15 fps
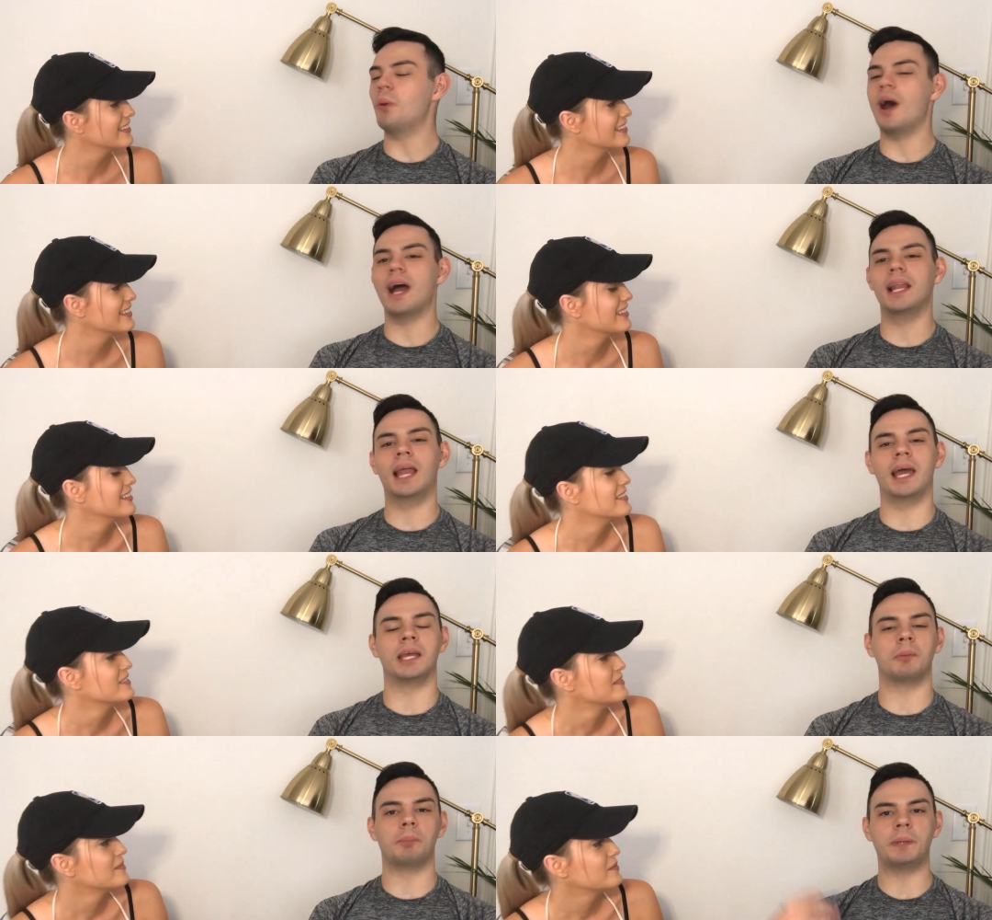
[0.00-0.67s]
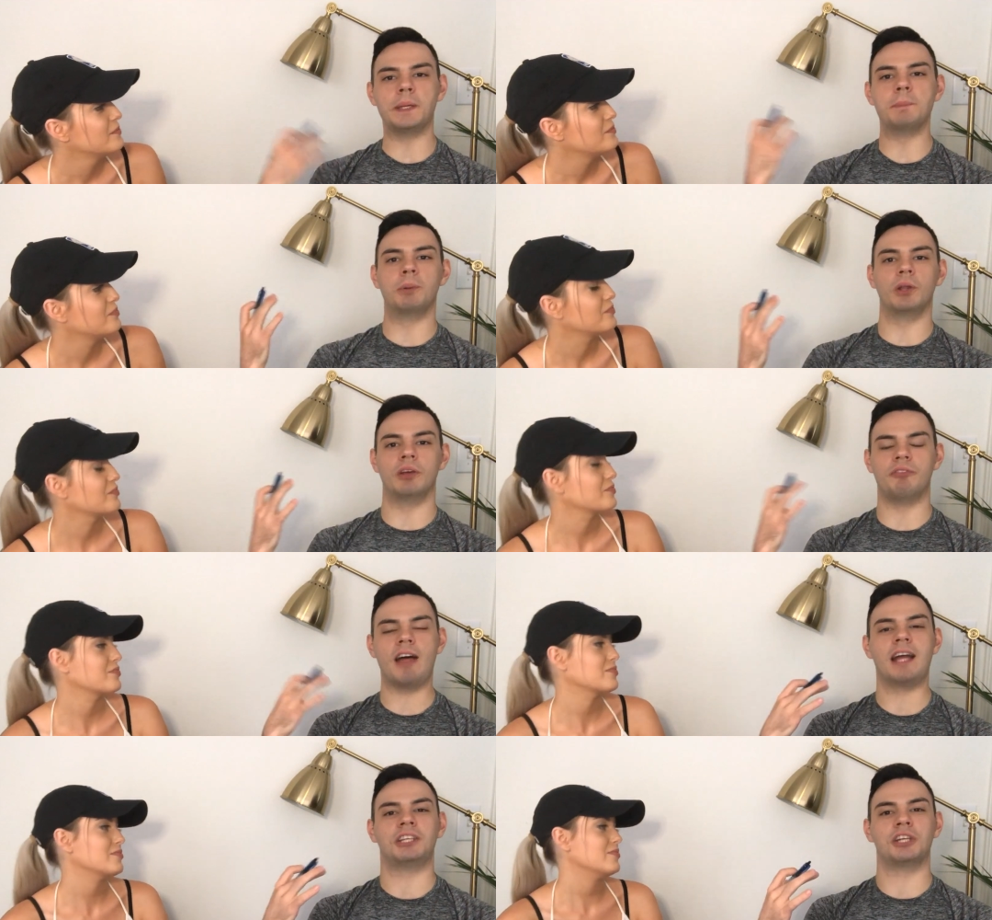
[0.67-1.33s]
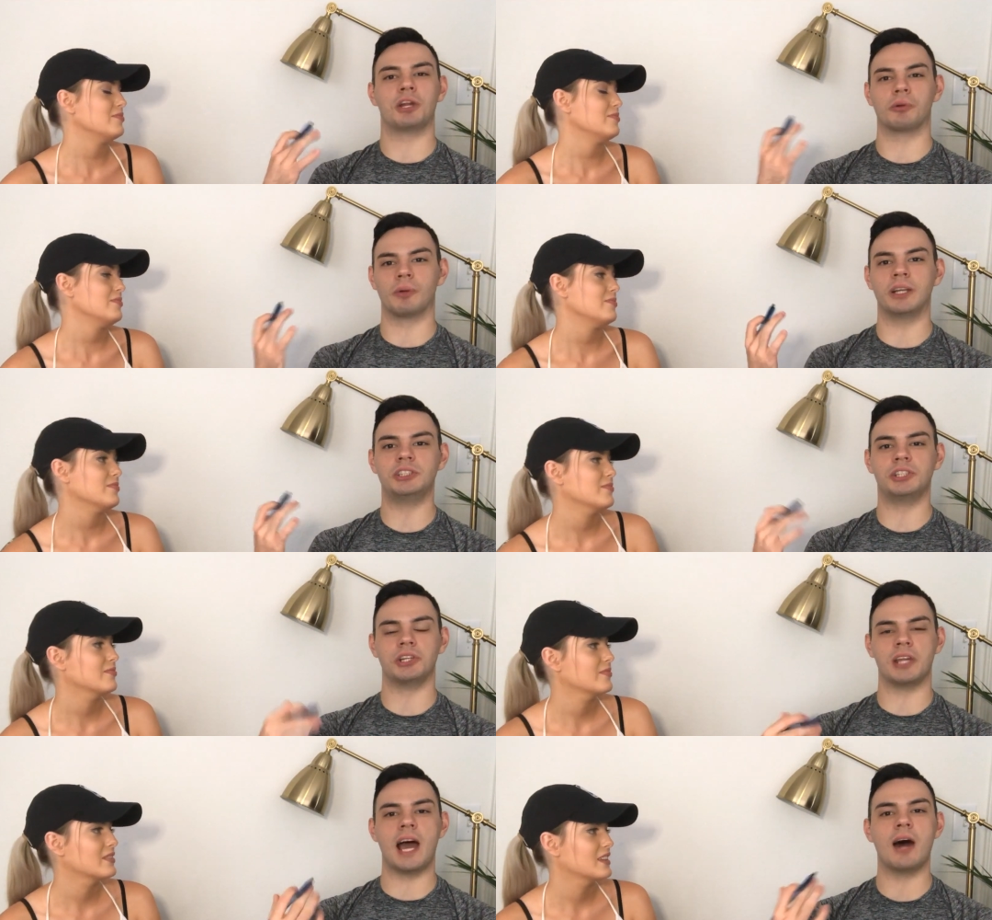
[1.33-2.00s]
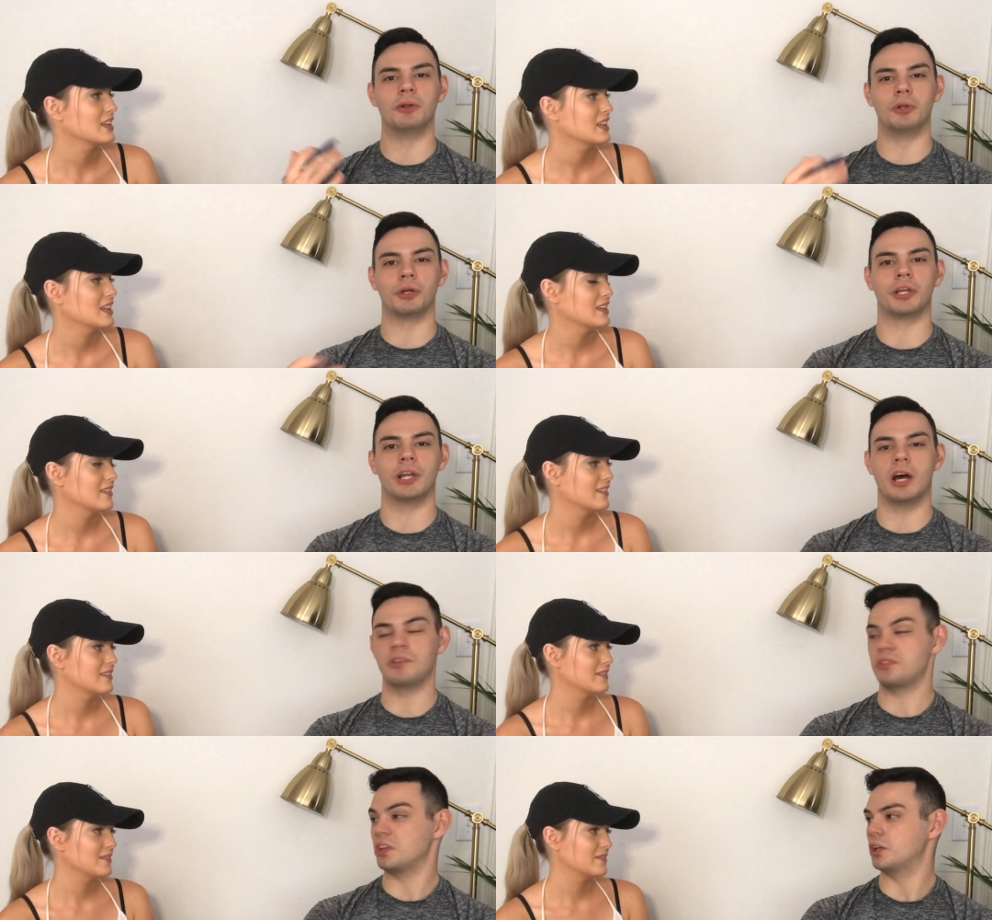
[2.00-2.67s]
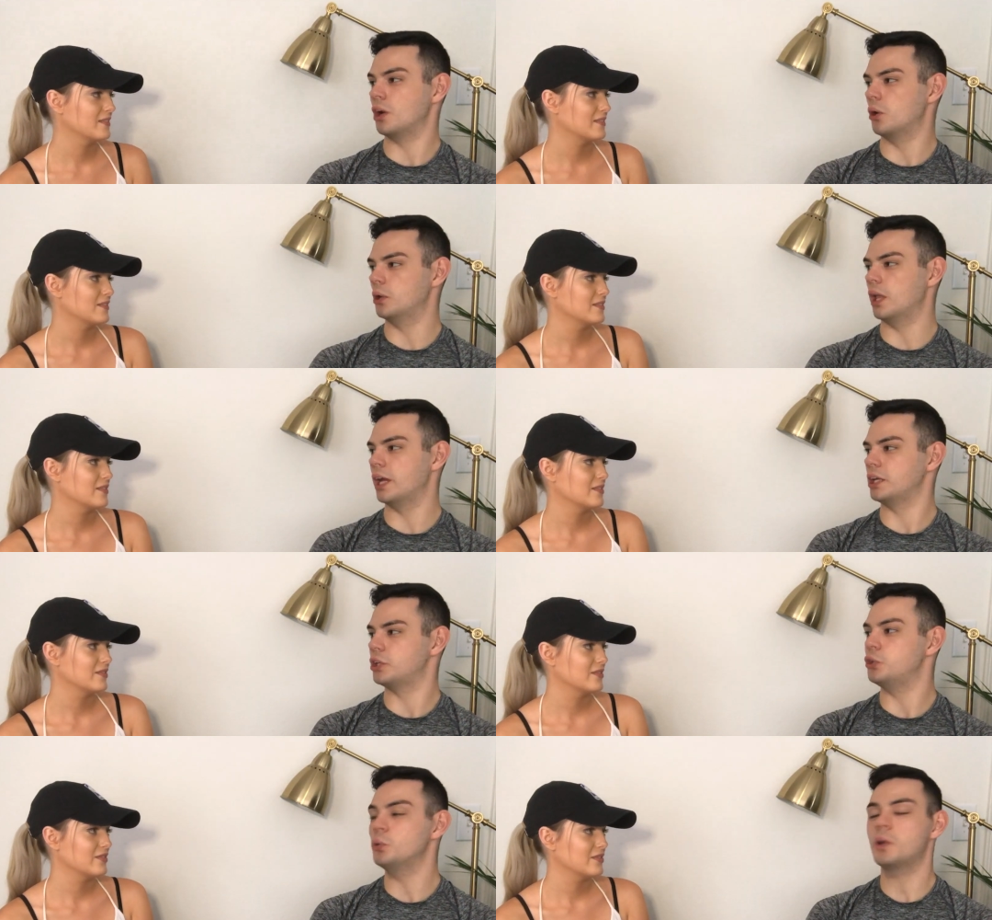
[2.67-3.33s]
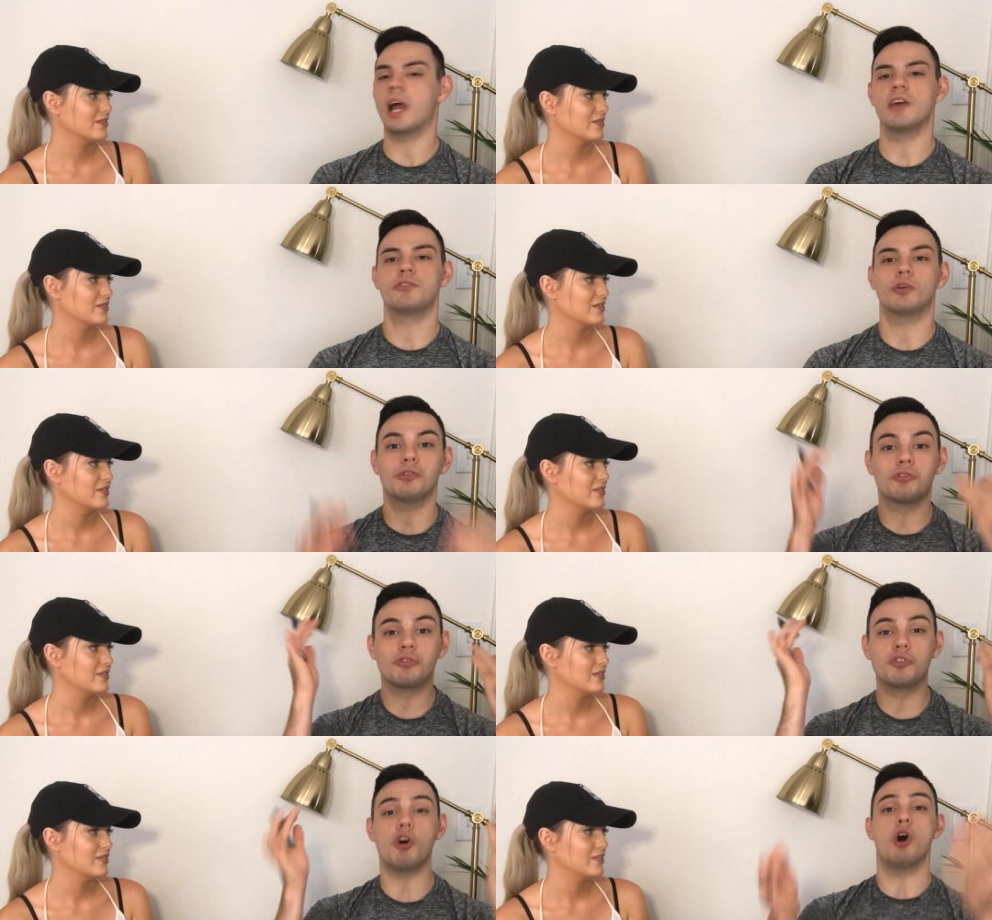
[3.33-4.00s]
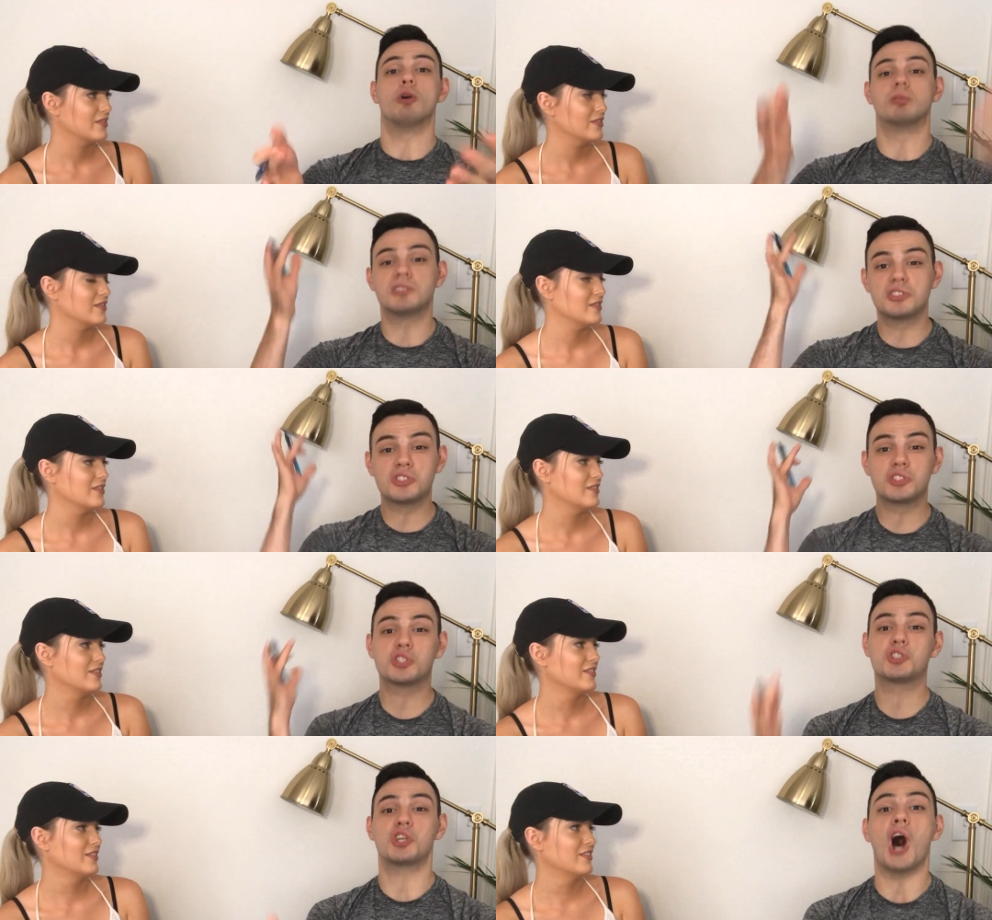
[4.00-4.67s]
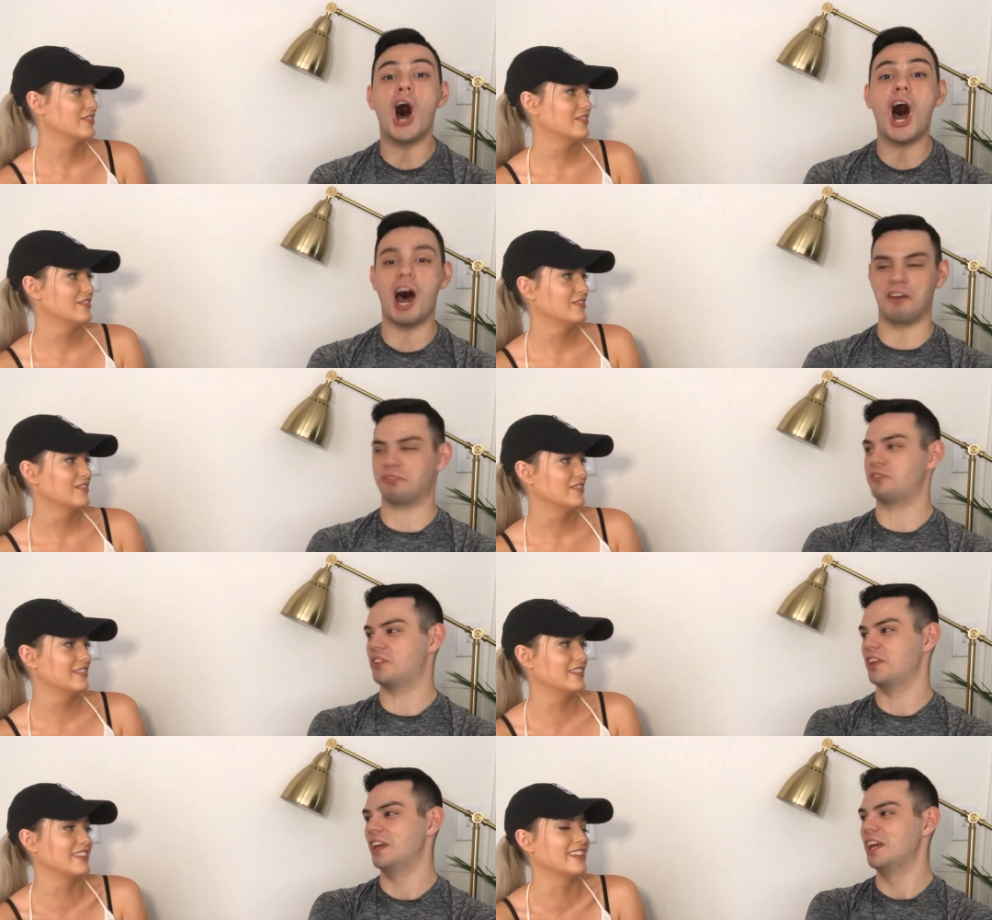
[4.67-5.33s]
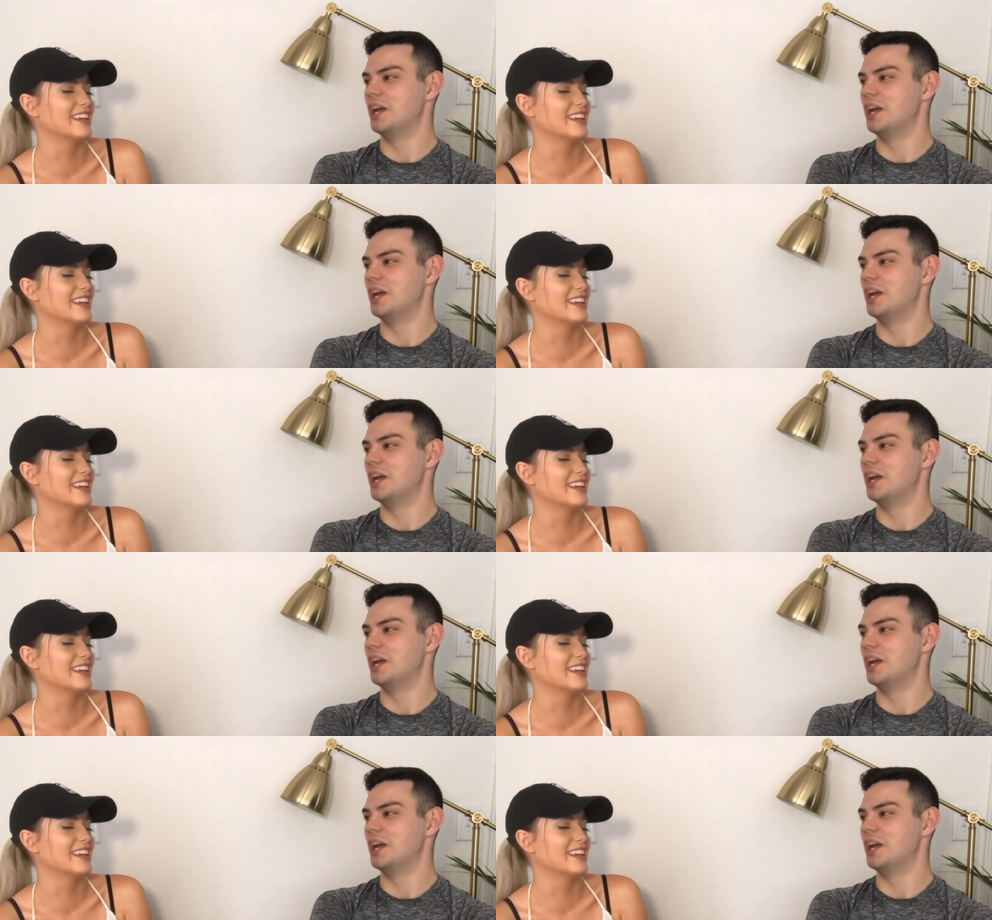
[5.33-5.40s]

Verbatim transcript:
Speaker 1: why like people of that generation now look at us and go like, "You guys are so soft,"